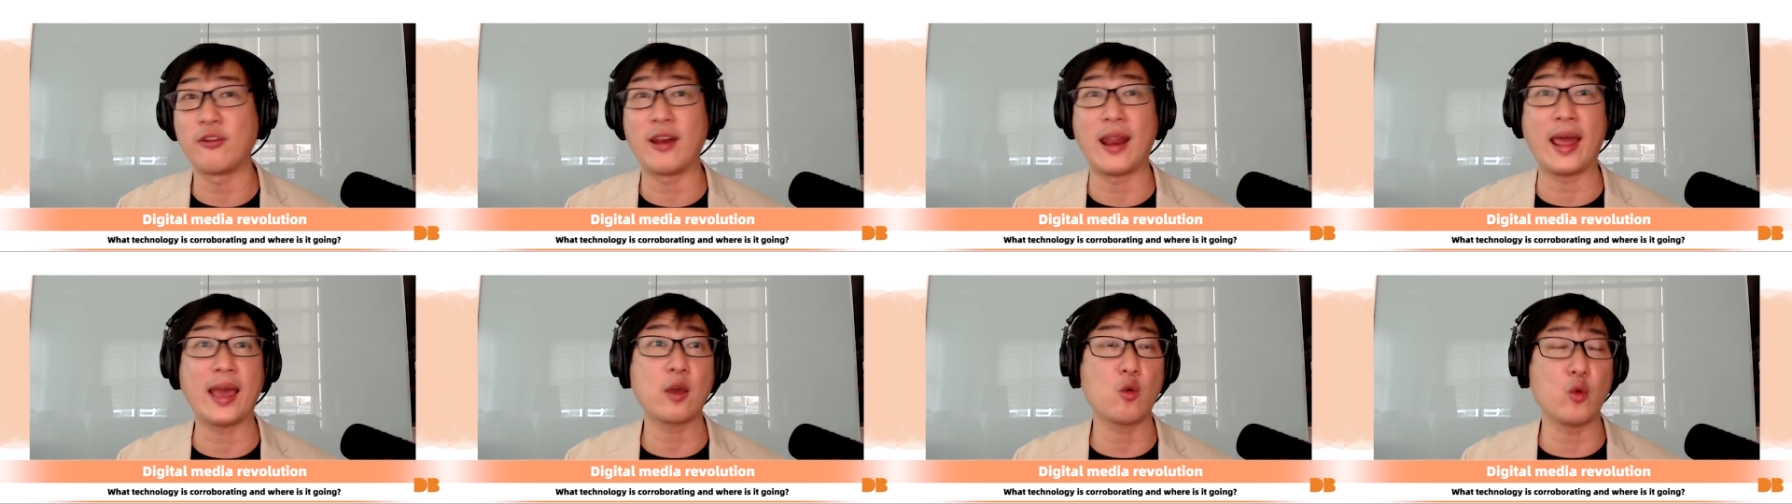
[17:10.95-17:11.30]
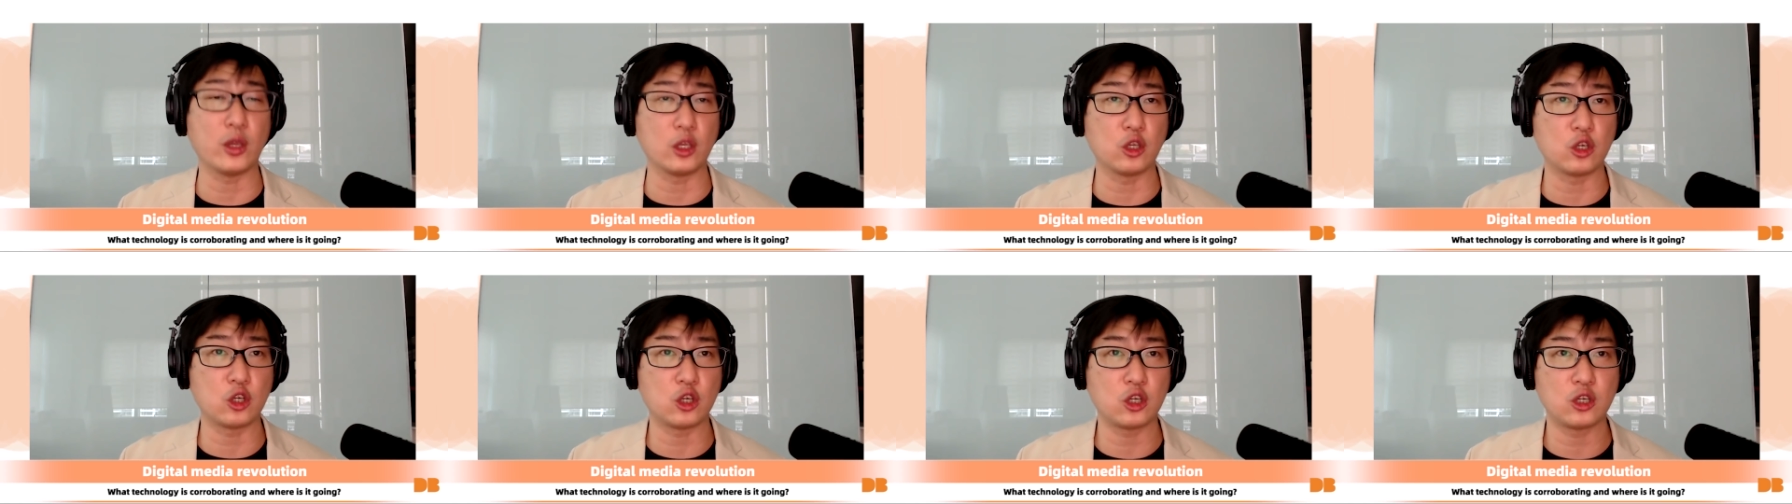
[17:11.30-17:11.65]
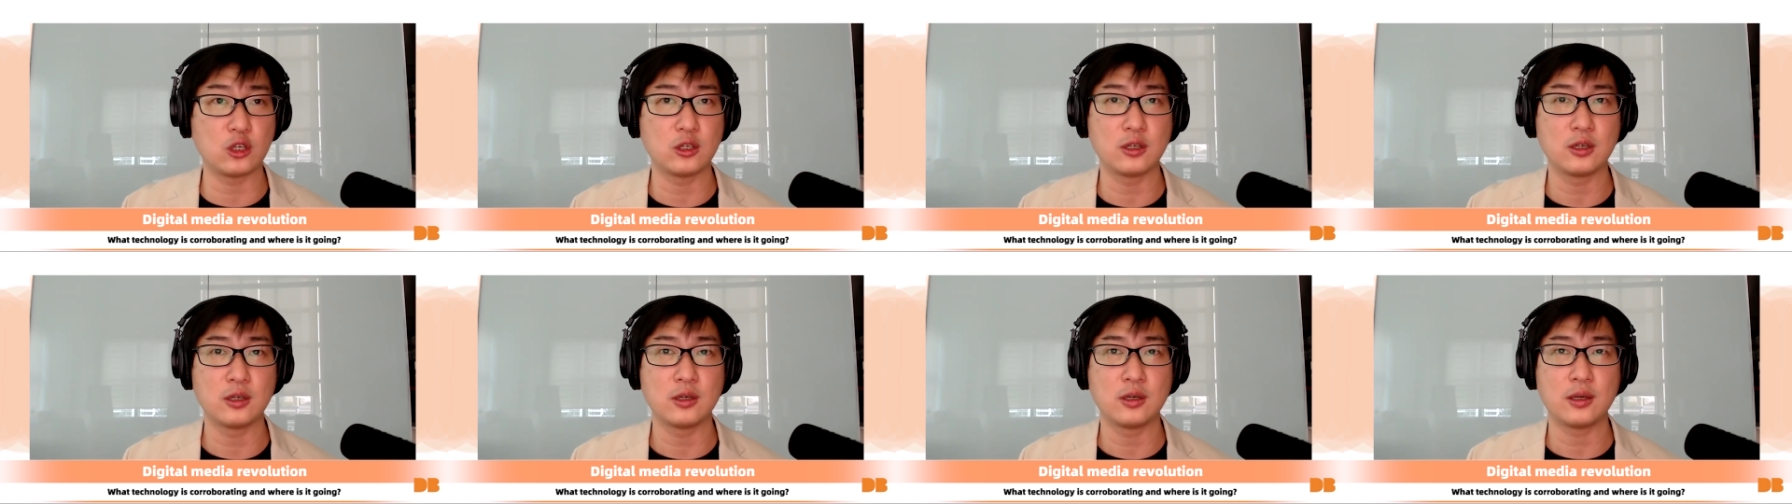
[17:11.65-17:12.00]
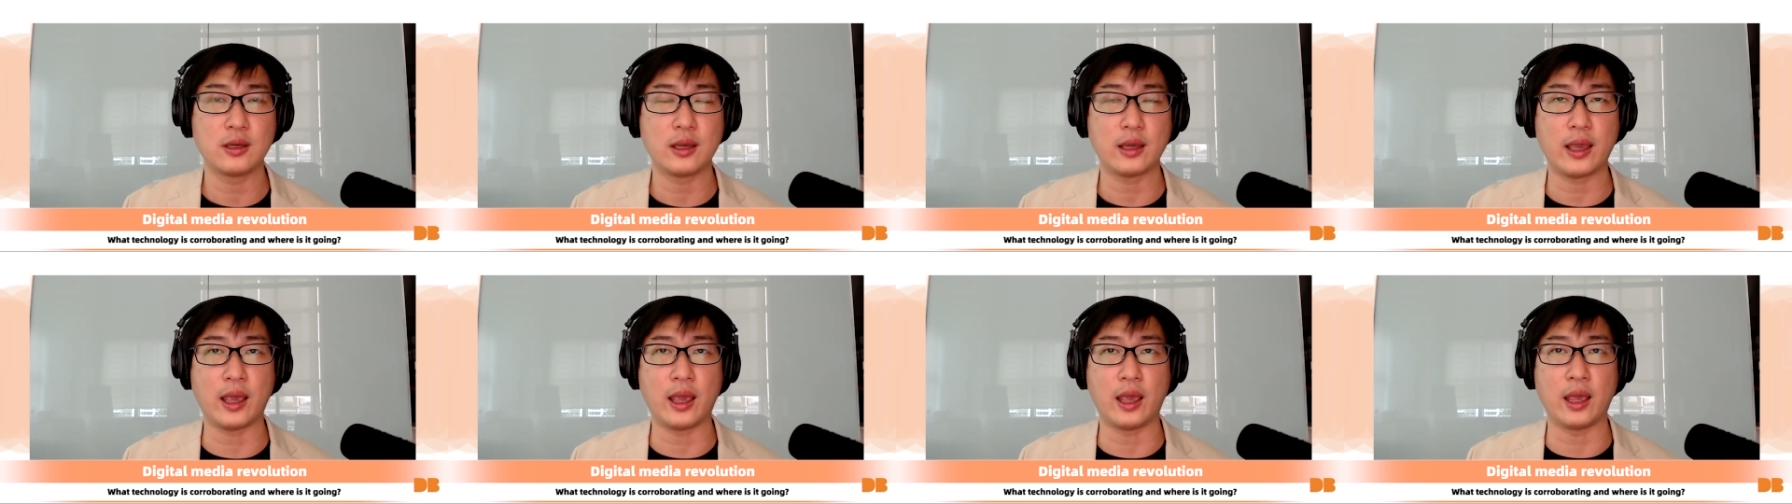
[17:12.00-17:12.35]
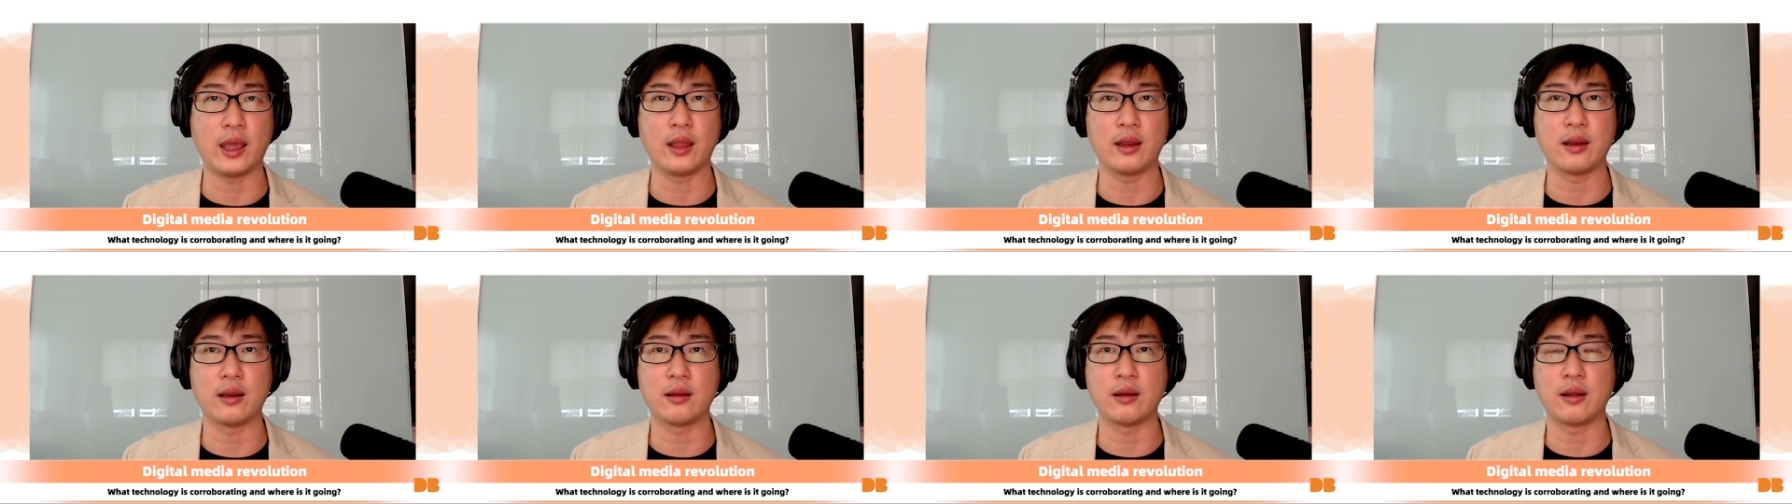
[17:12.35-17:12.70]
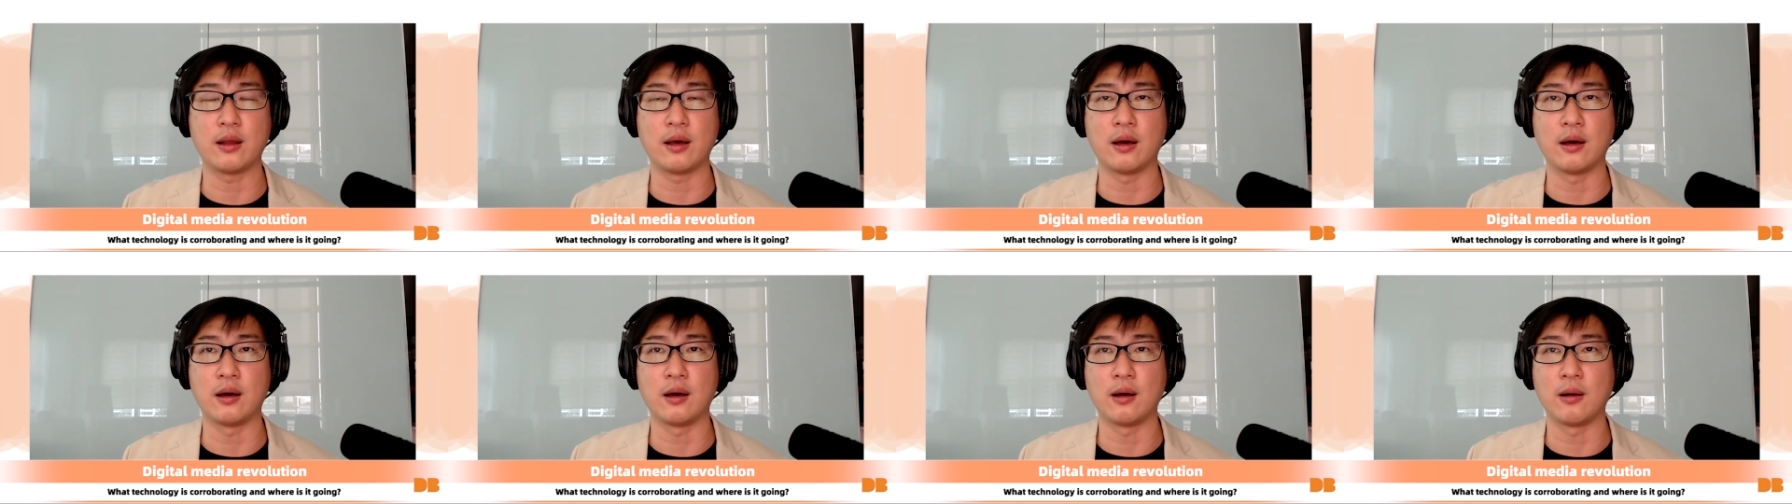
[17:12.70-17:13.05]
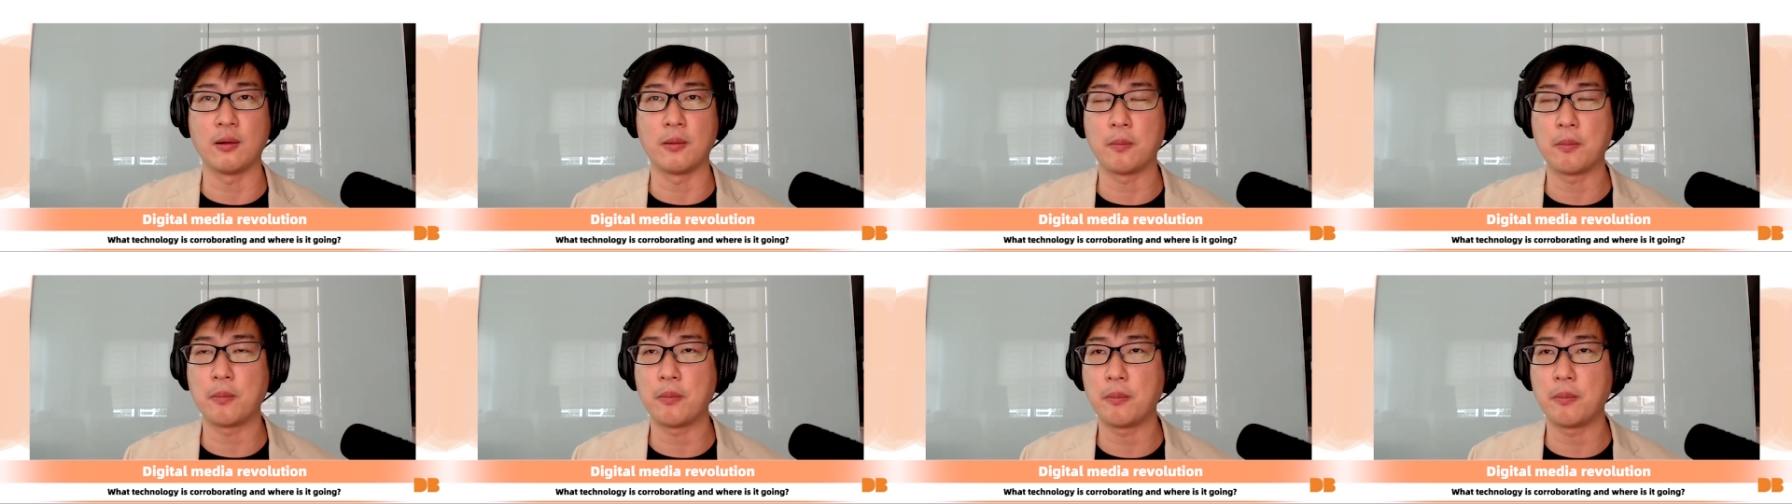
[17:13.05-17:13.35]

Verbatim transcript: language and uh,